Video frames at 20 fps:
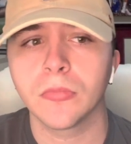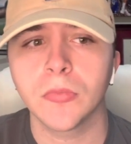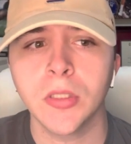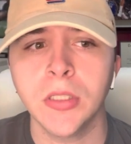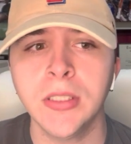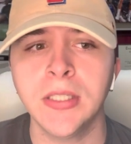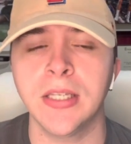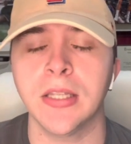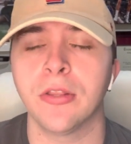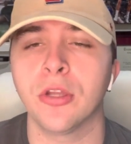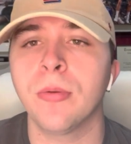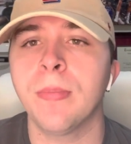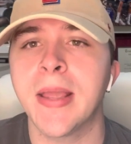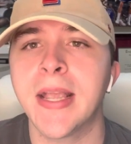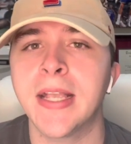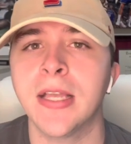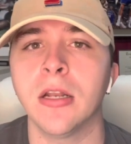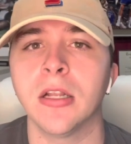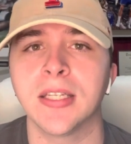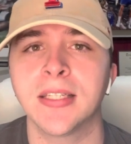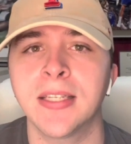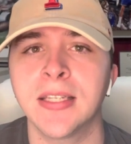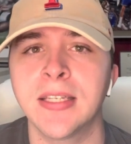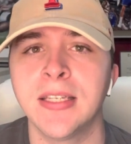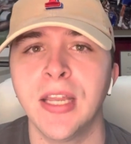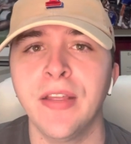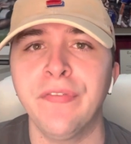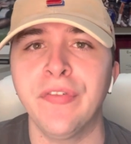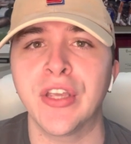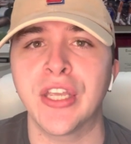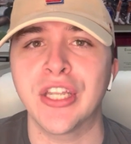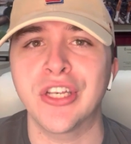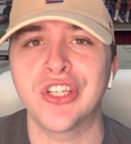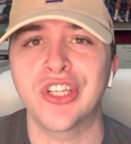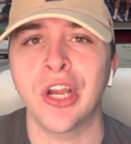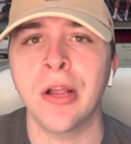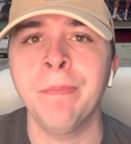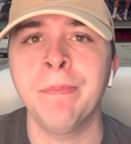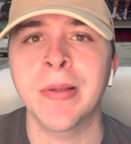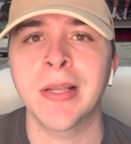listen, they're making a significant
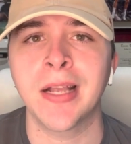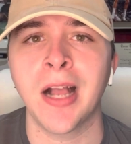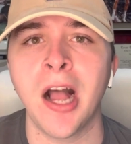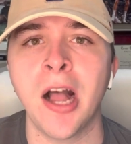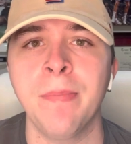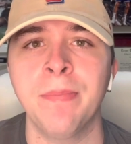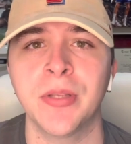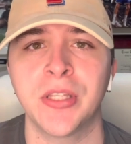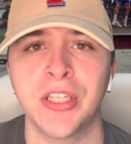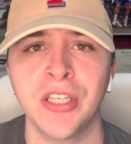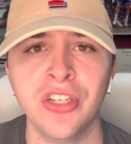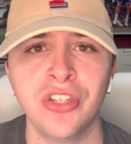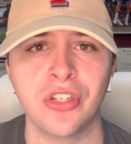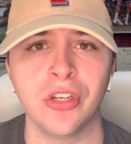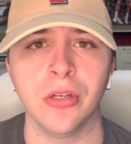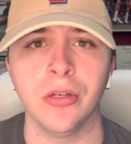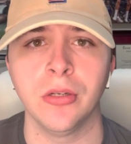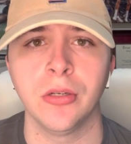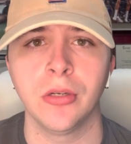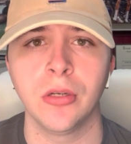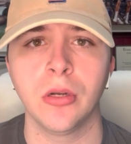jump in competition